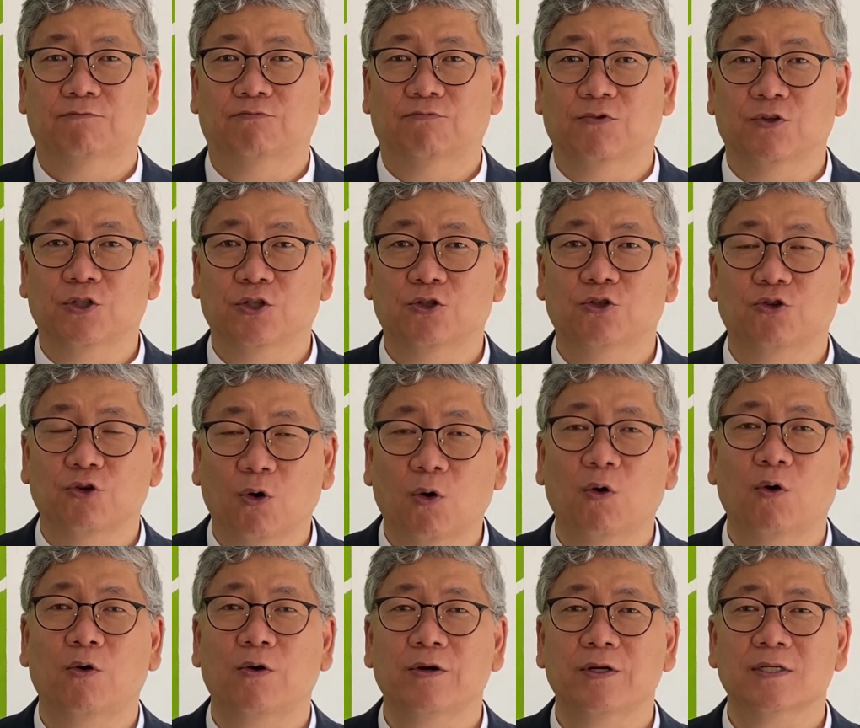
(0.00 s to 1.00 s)

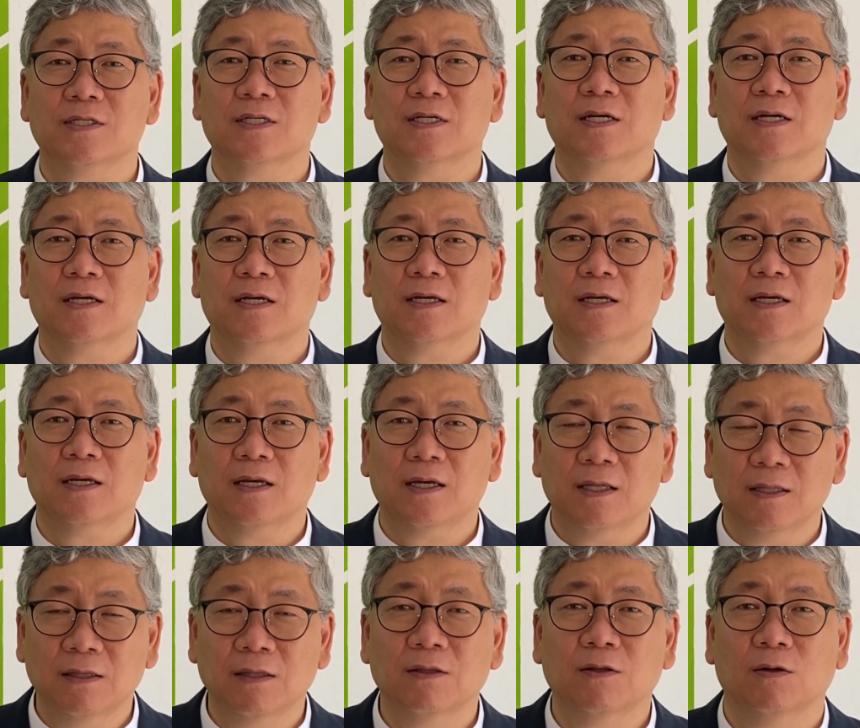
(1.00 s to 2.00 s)
Rejoice
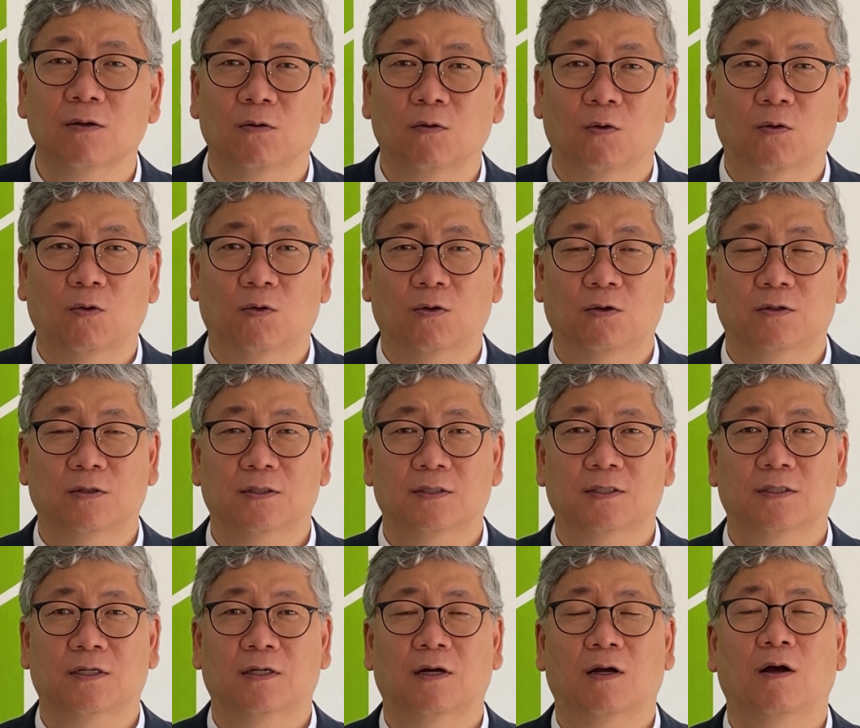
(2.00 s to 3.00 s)
in the
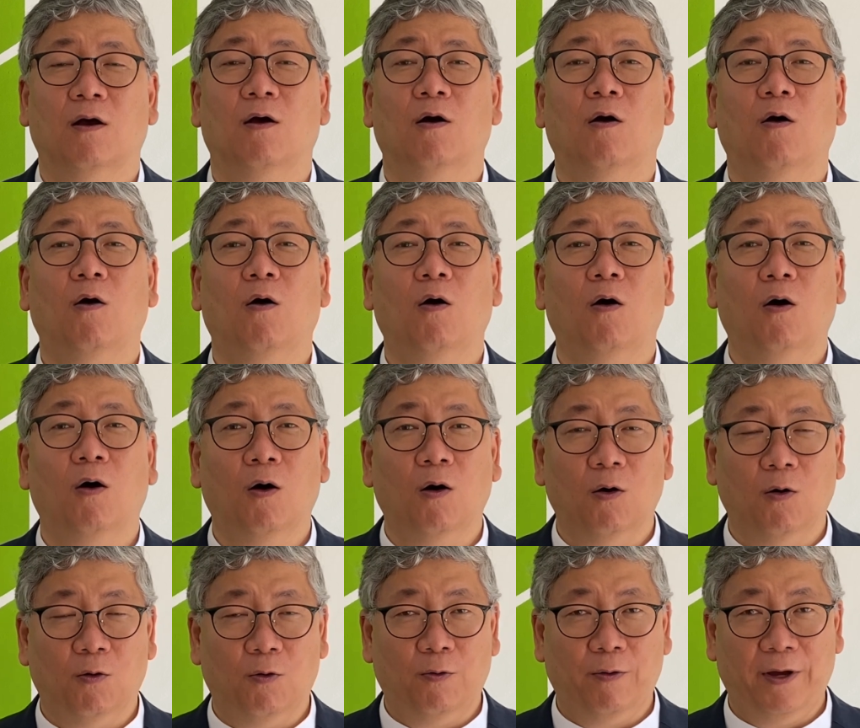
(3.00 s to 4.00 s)
Lord
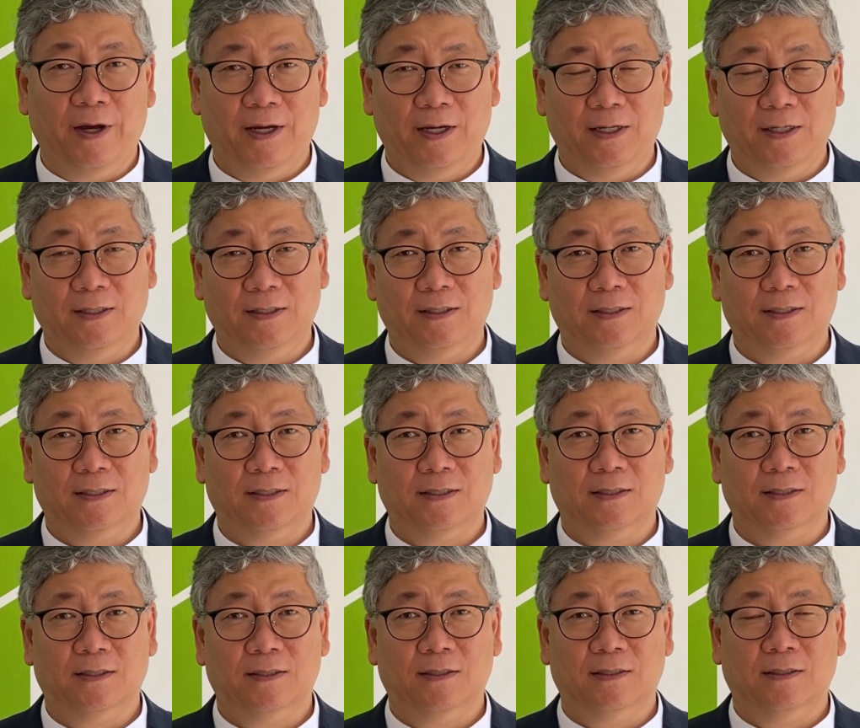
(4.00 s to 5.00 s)

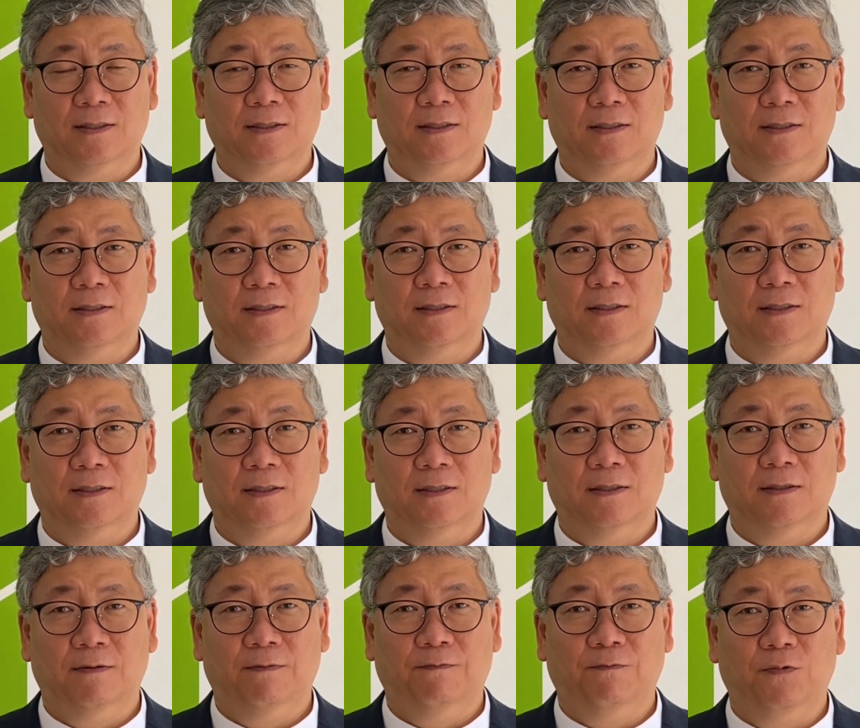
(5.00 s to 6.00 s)
always.
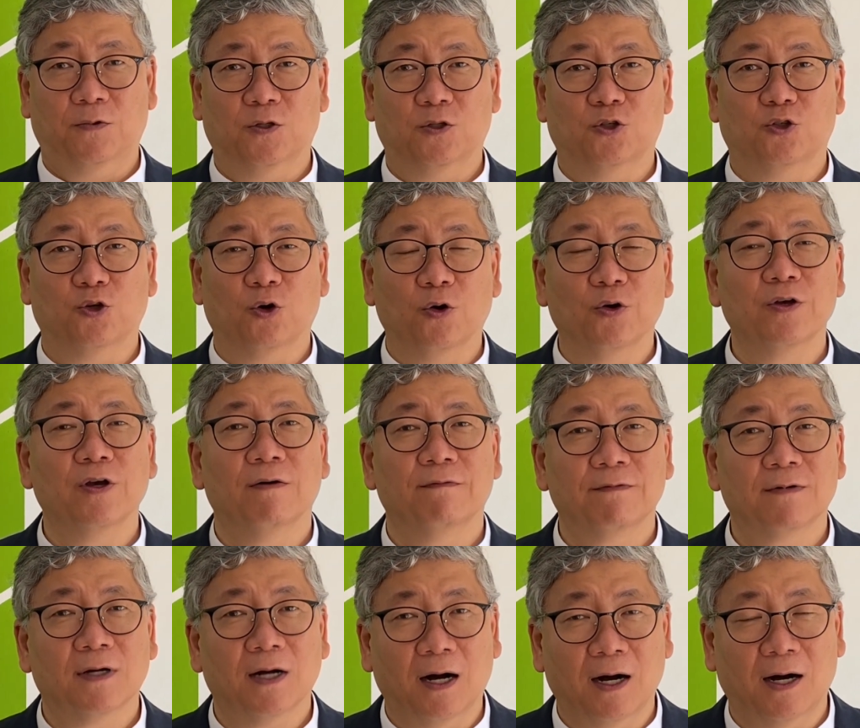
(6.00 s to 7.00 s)
For the joy
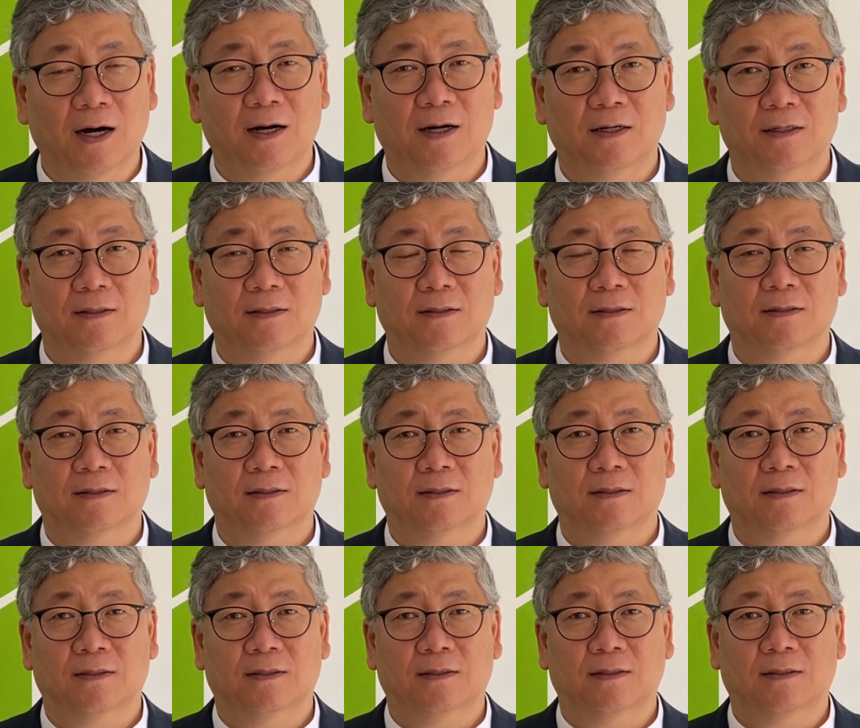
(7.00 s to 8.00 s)
of God
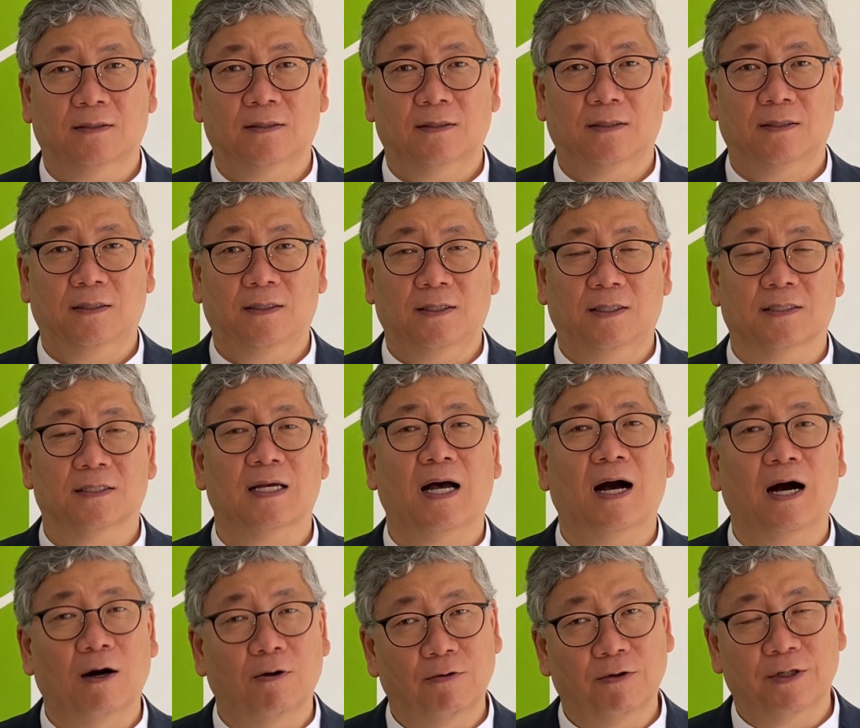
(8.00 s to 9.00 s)
is
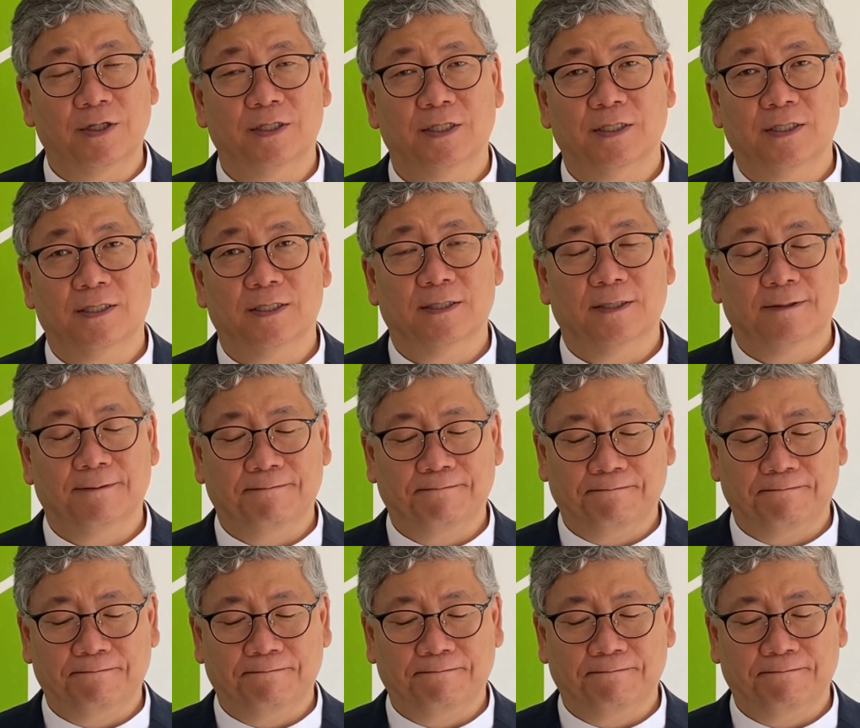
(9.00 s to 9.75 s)
ours.